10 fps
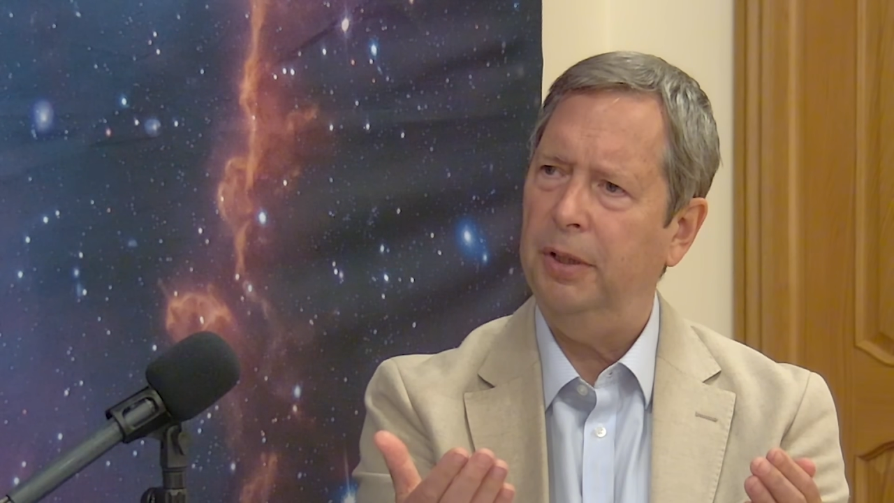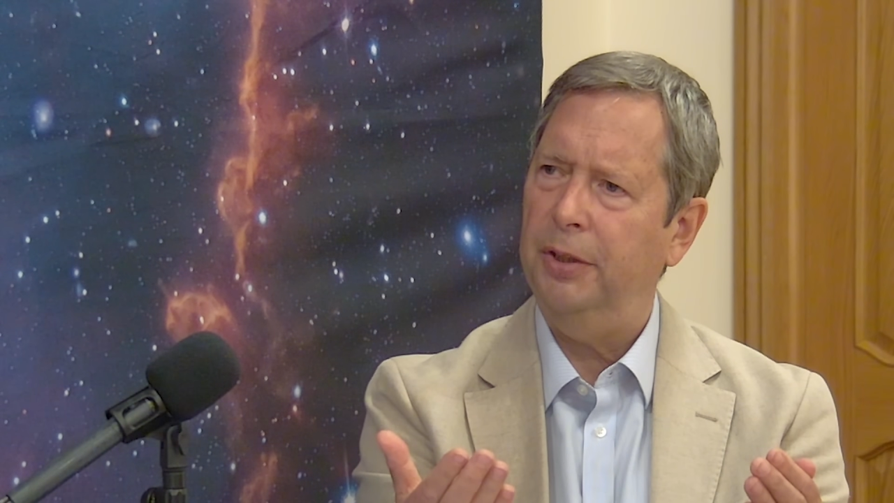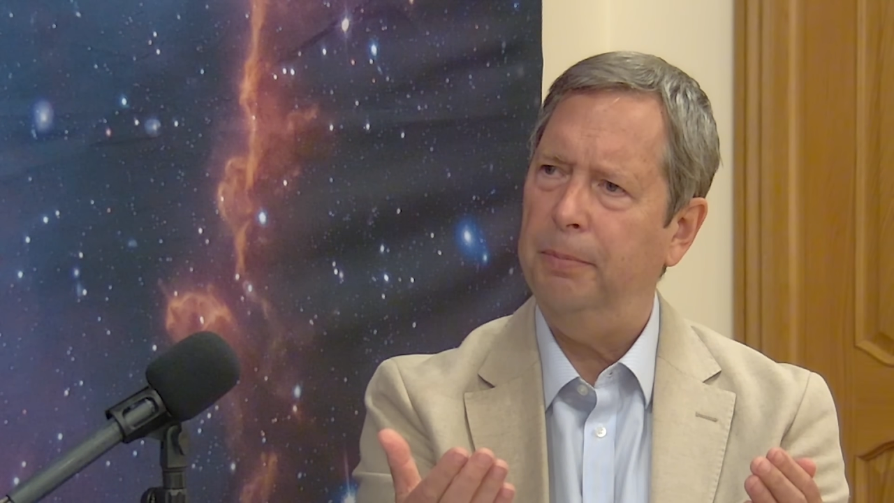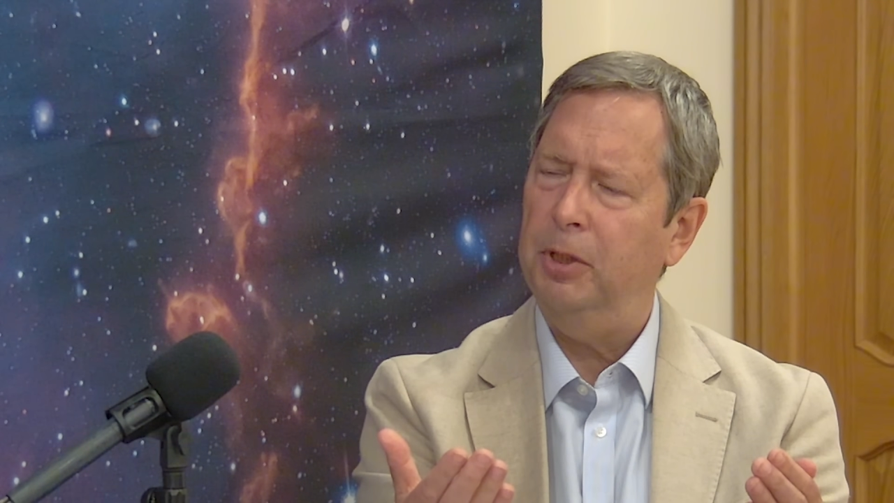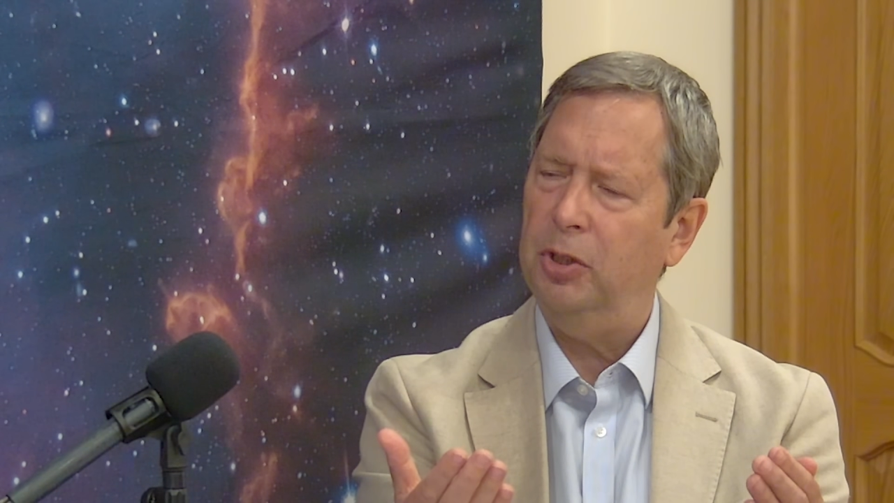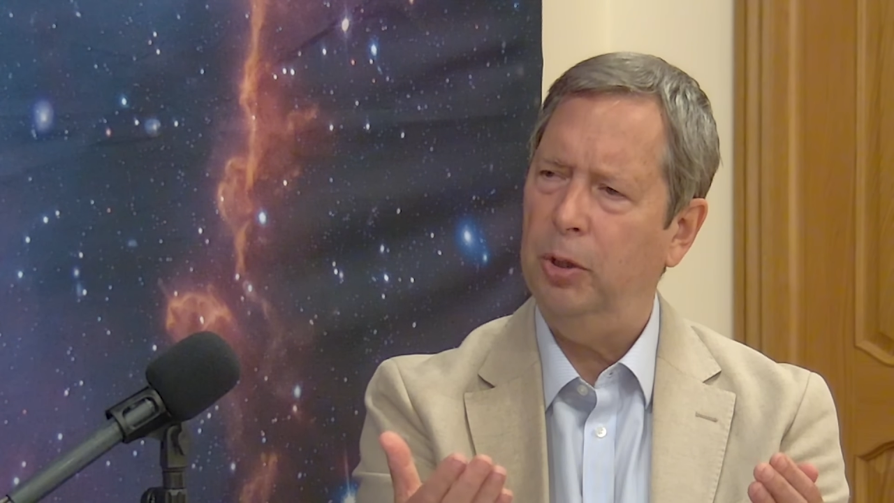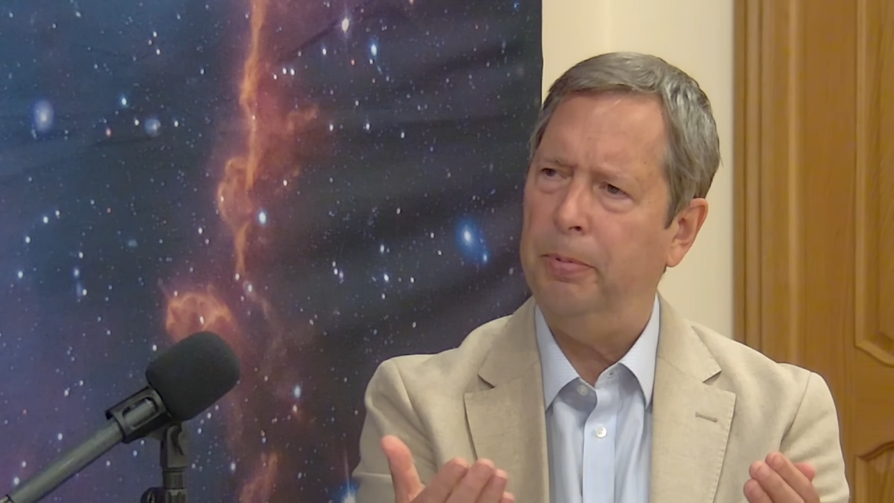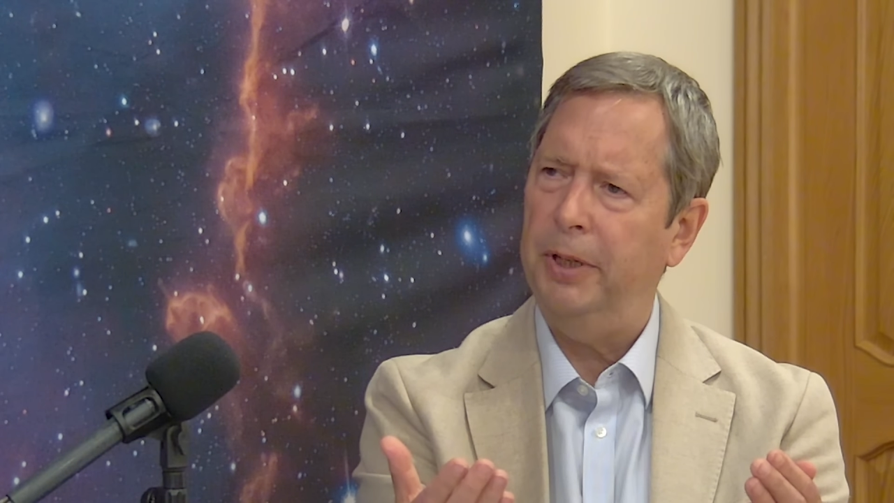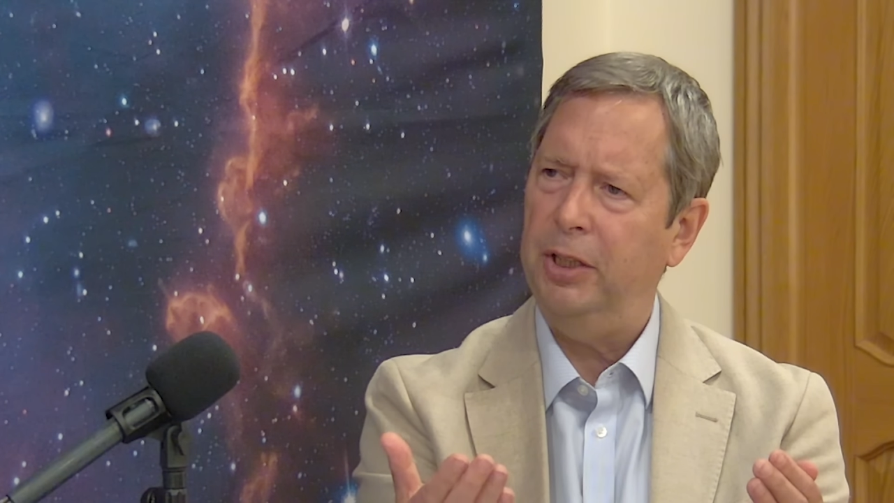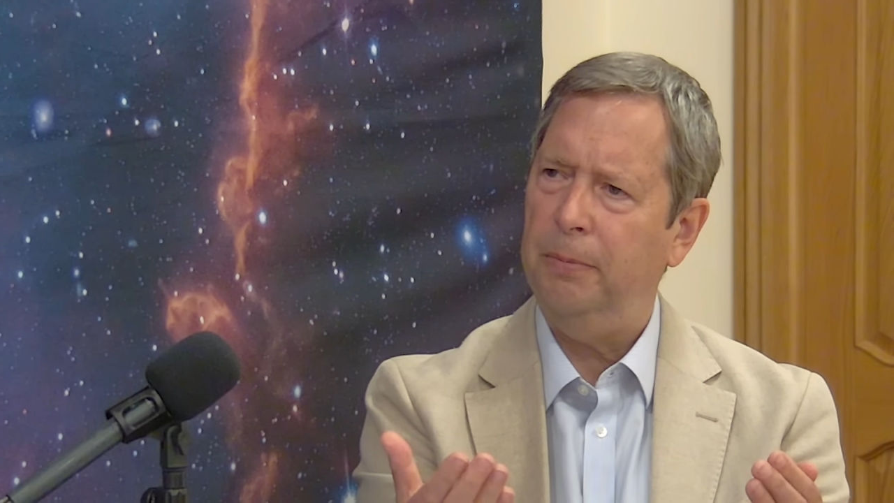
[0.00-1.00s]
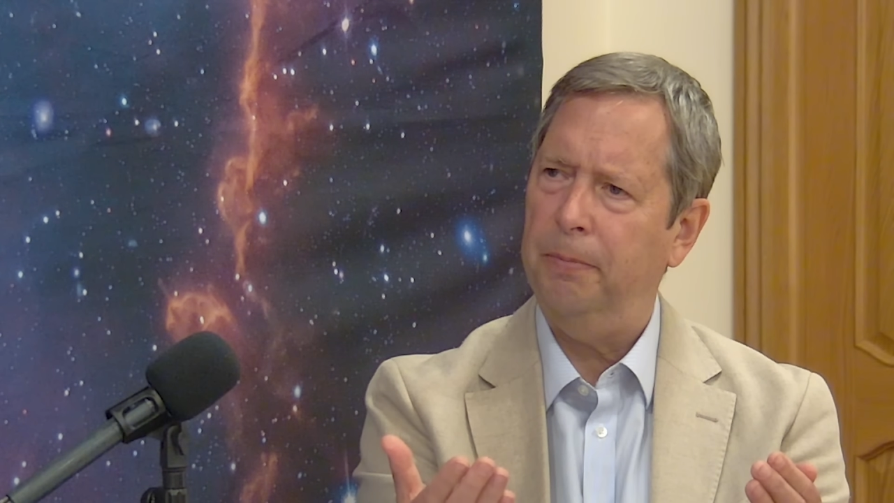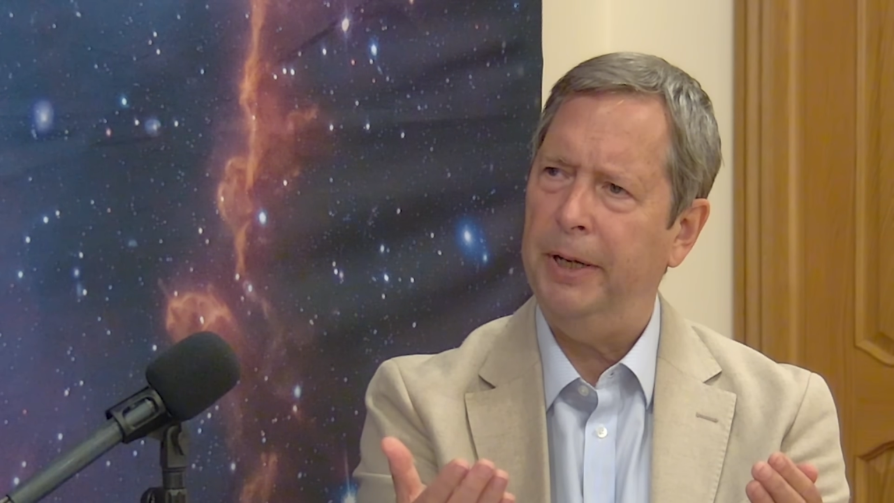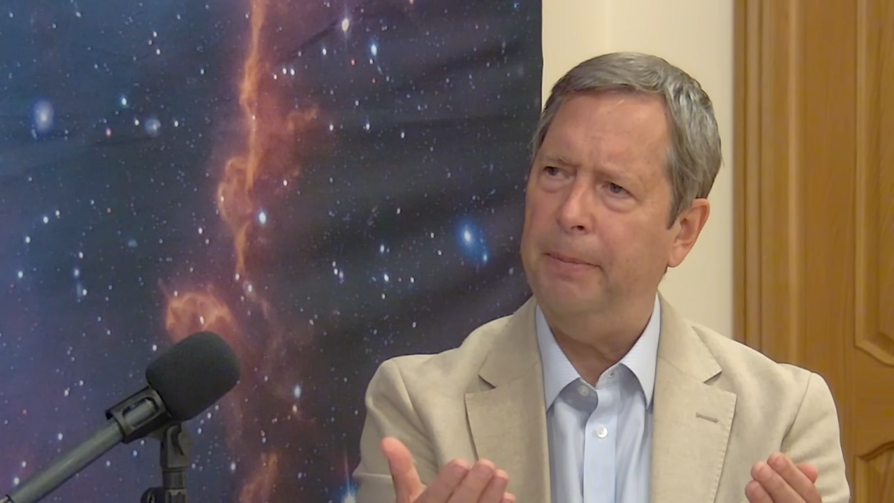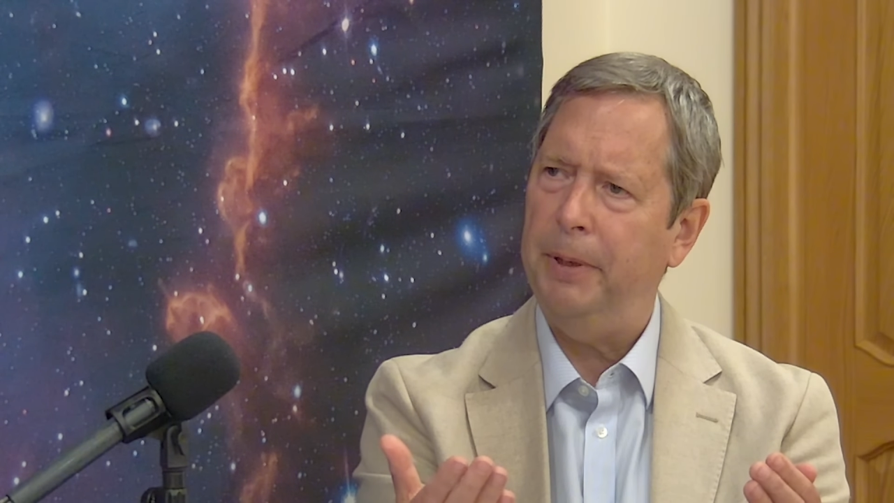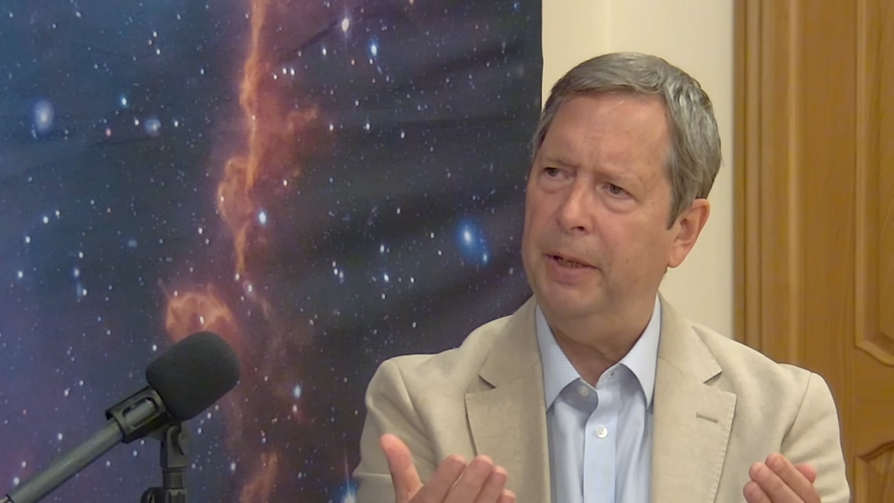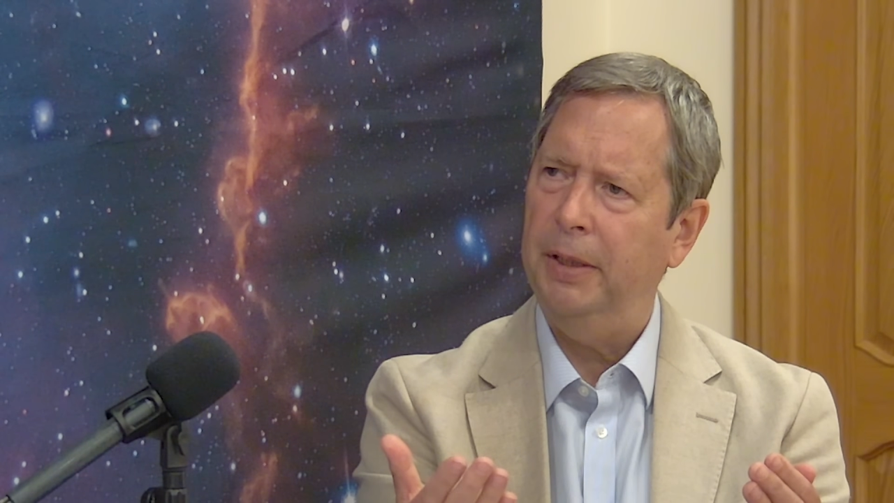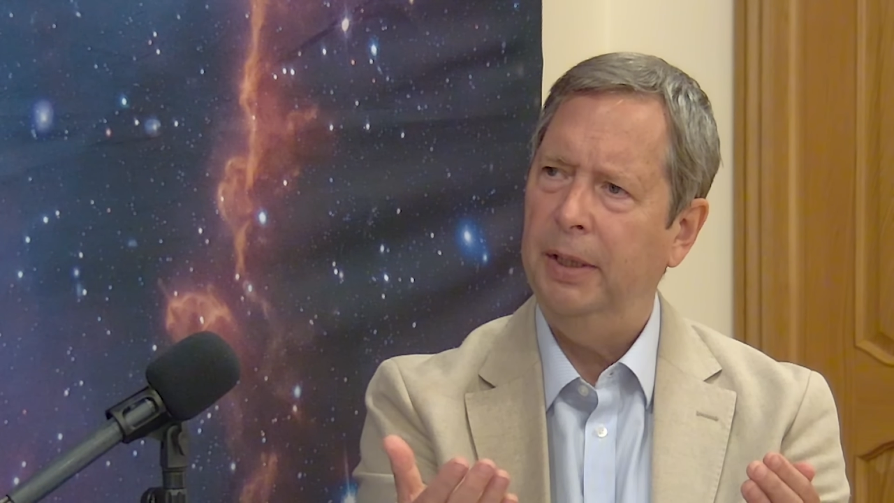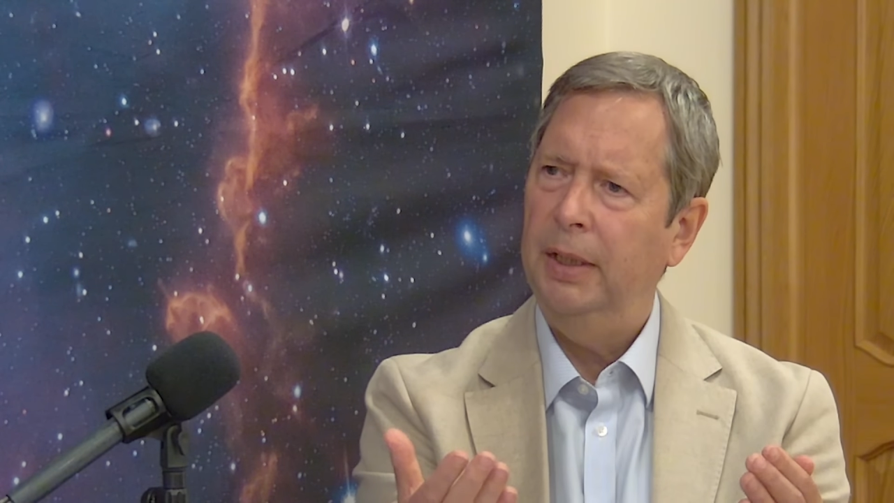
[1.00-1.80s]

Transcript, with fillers: at, the Mission Operation Prayer Power,